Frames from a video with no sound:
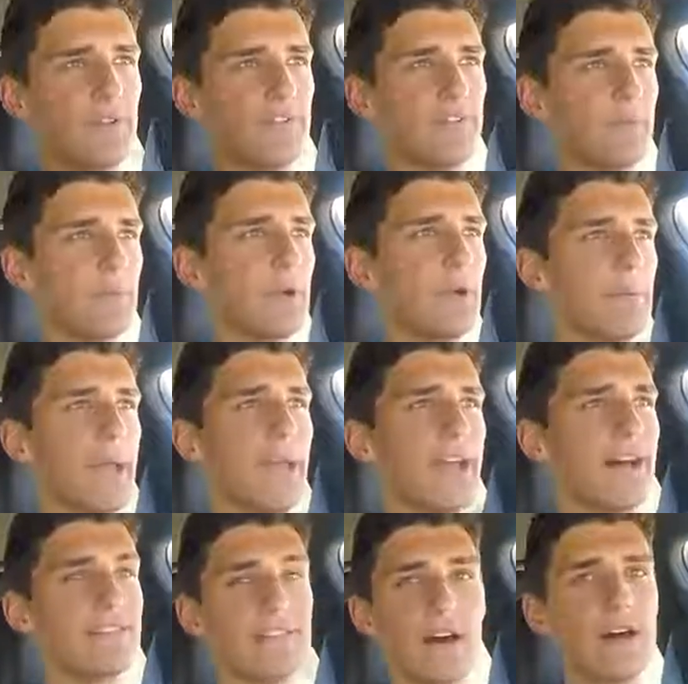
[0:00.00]
long-term, you're gonna make
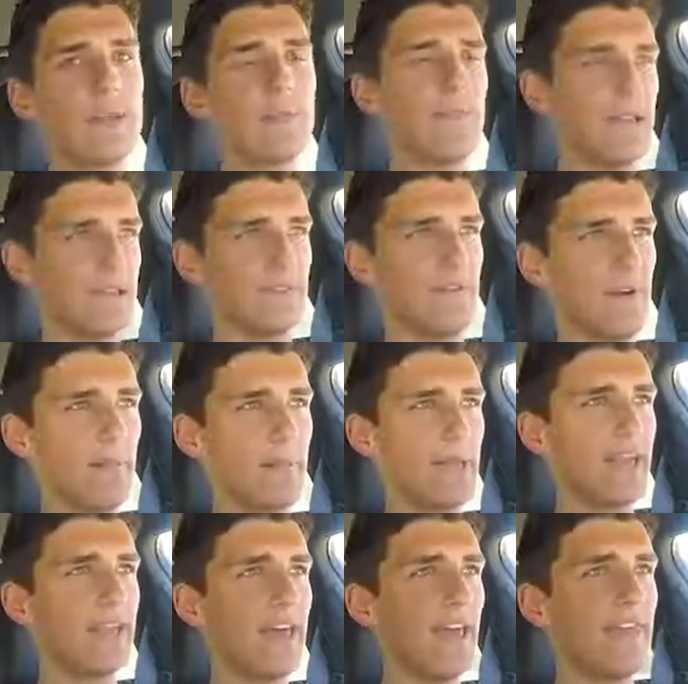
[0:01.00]
a ton of money from
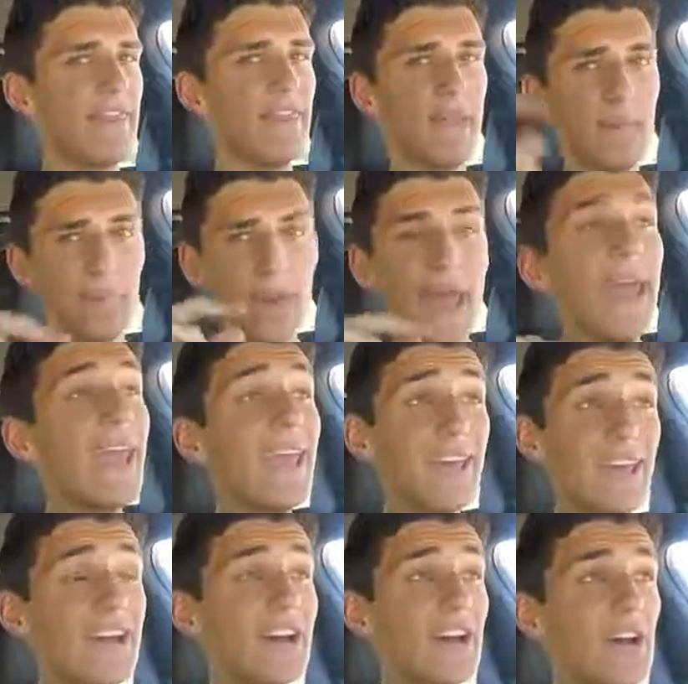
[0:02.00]
it, then
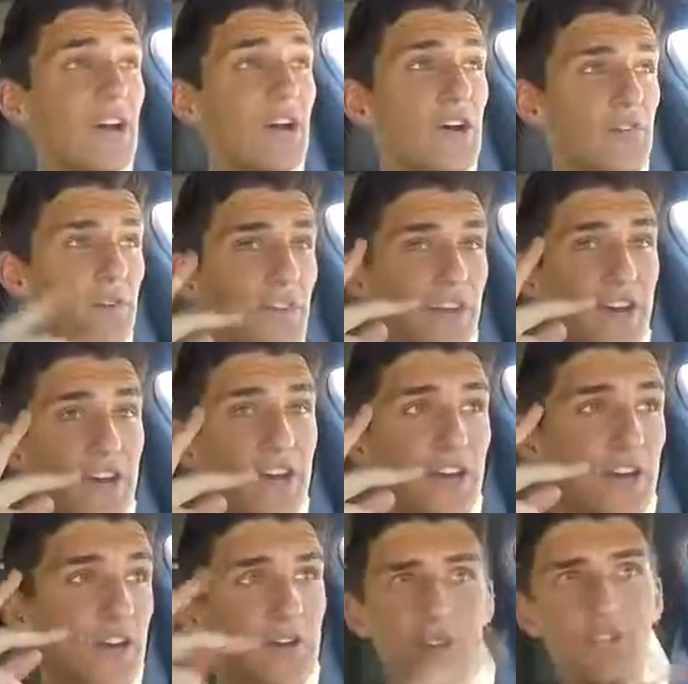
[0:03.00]
pay for the
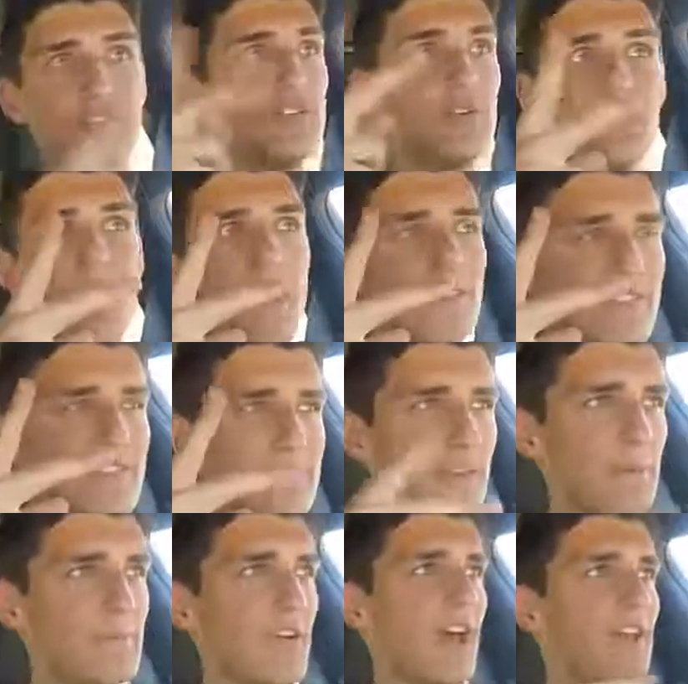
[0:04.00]
$2
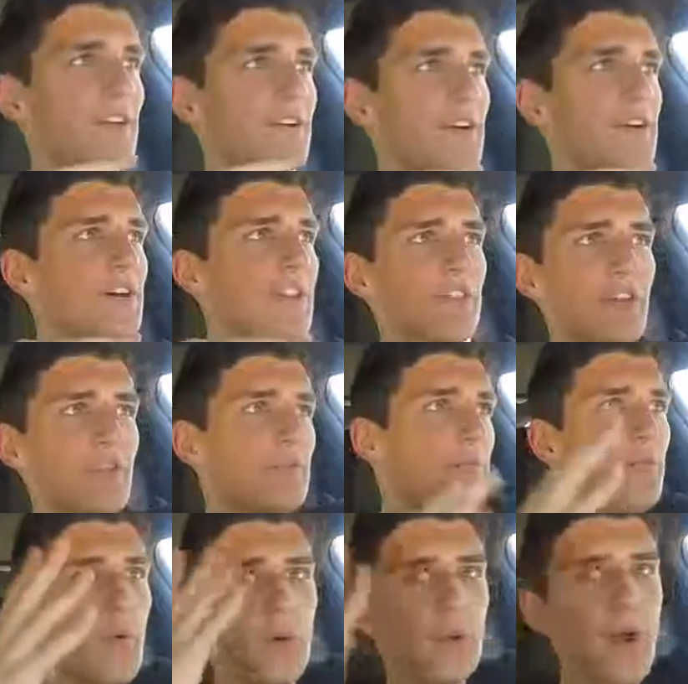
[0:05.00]
subtitle, the
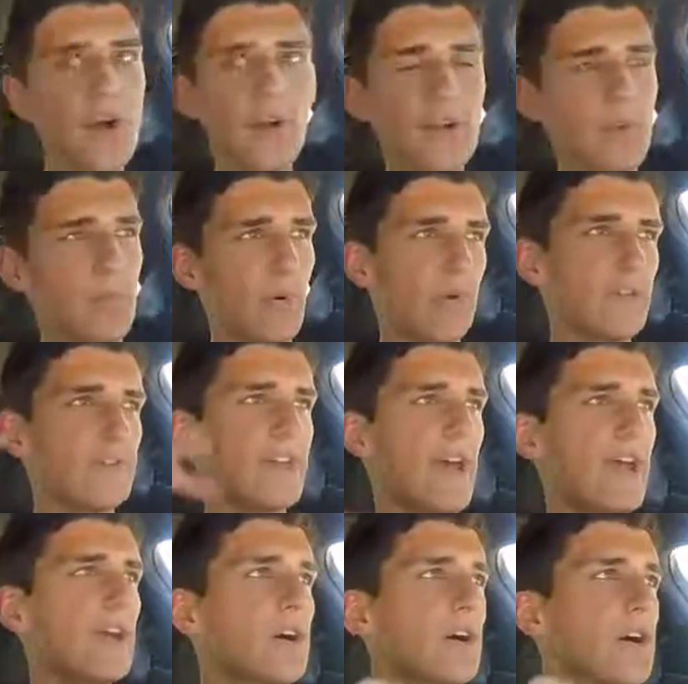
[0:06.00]
$4 bold
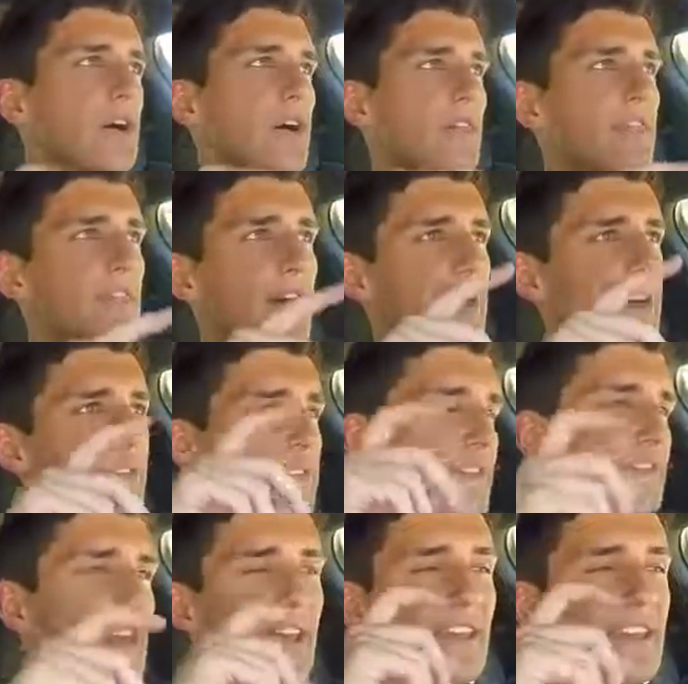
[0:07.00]
title, the
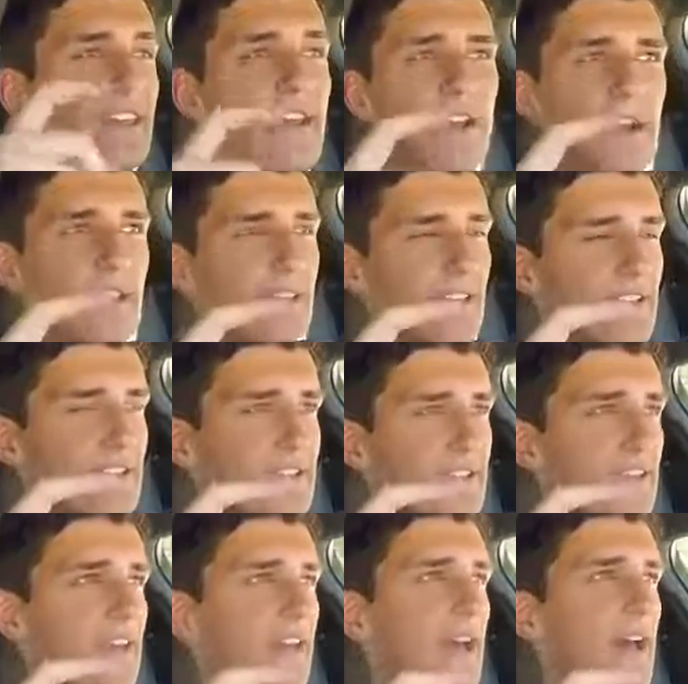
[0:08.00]
secondary
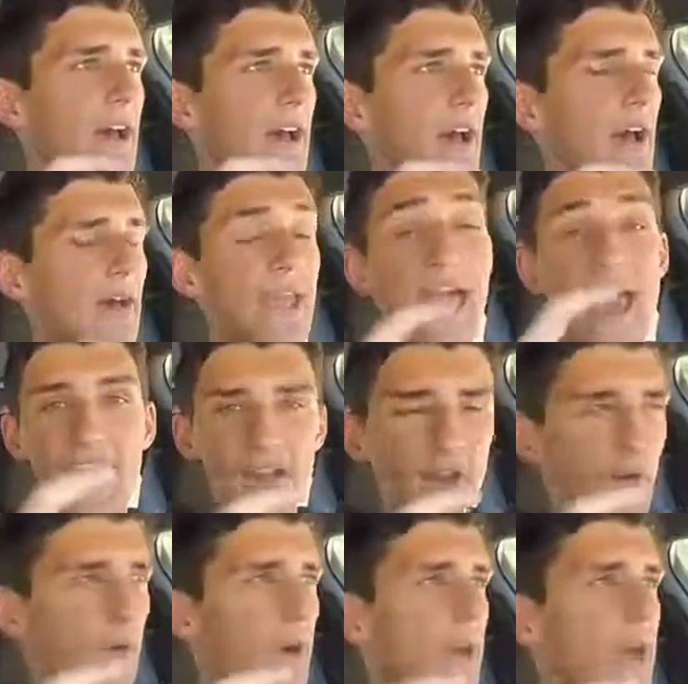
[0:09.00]
listing
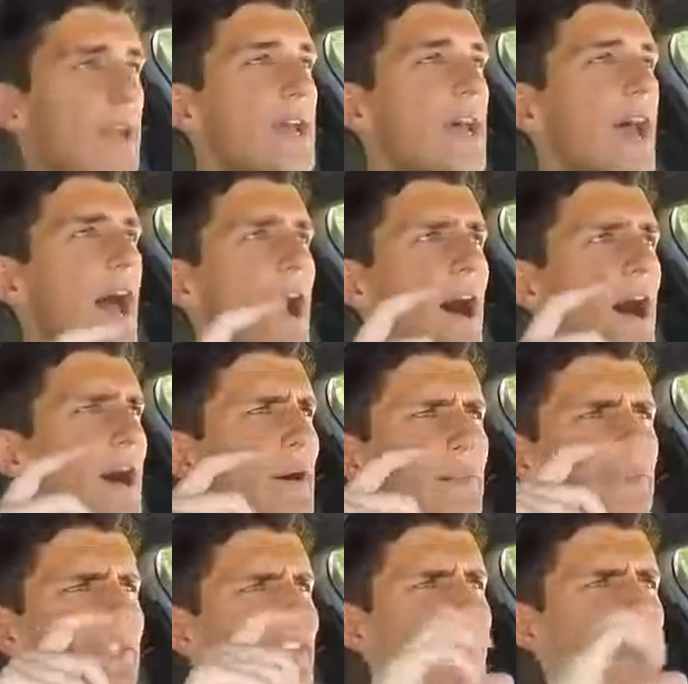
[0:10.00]
category,
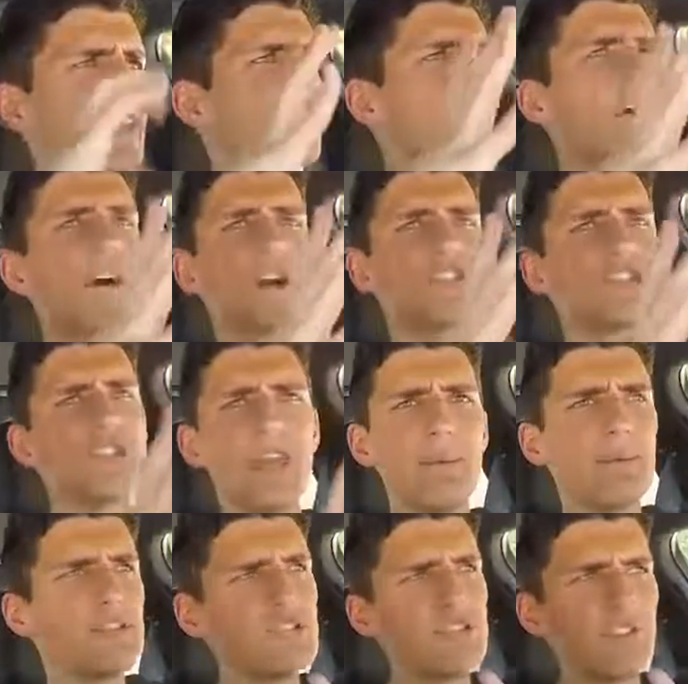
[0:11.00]
the enlarged
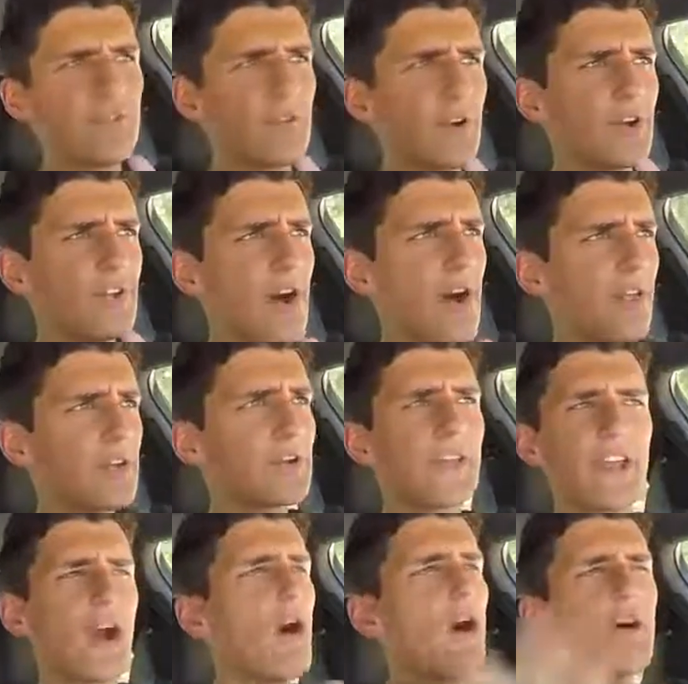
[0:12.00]
images for $1,
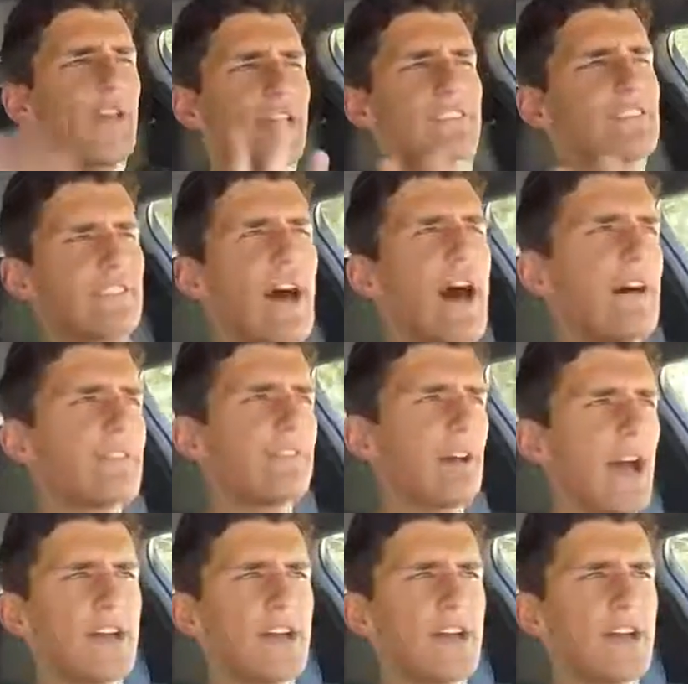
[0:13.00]
like all that stuff.